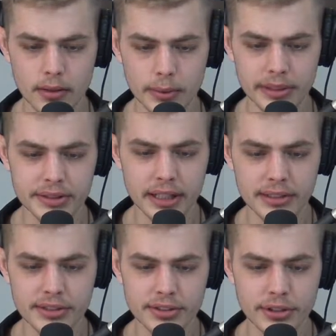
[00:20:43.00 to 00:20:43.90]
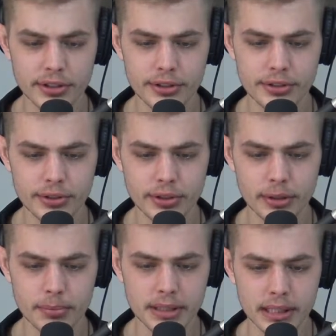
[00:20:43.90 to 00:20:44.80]
When discussion turned to the
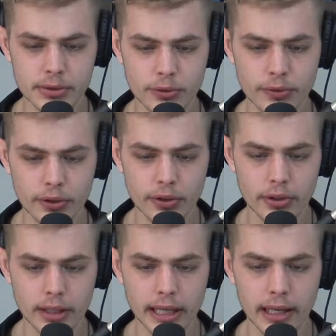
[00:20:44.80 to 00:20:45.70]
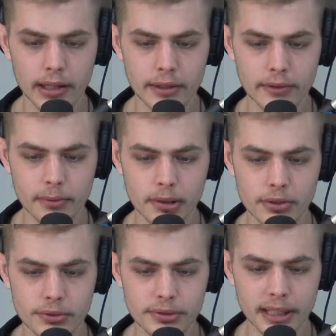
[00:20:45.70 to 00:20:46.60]
potential for the legality for
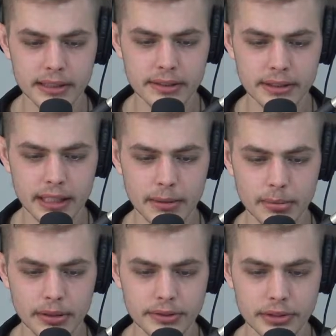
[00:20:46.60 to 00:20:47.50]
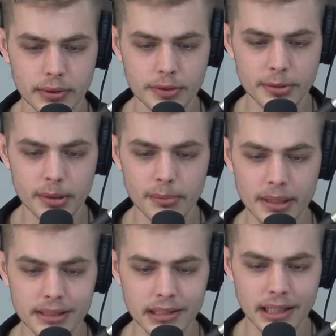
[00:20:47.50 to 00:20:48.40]
mushrooms, Tyson said he believes it's going to be the
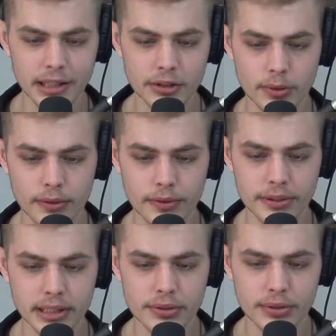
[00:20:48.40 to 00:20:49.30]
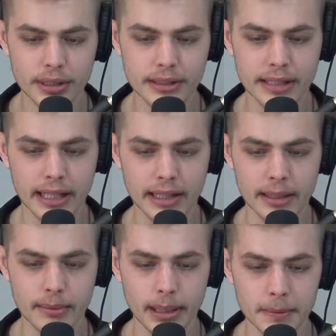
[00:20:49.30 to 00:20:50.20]
best thing in the 21st century, and taking
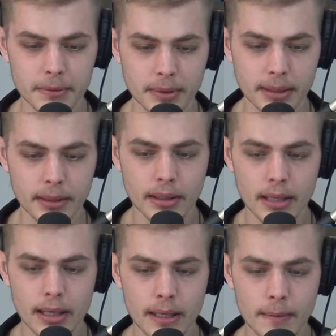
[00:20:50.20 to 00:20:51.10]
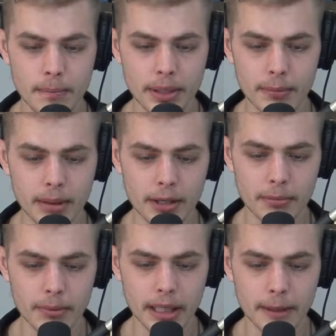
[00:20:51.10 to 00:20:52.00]
them helps me be a better
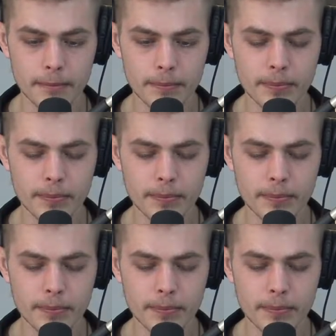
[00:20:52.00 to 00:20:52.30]
me.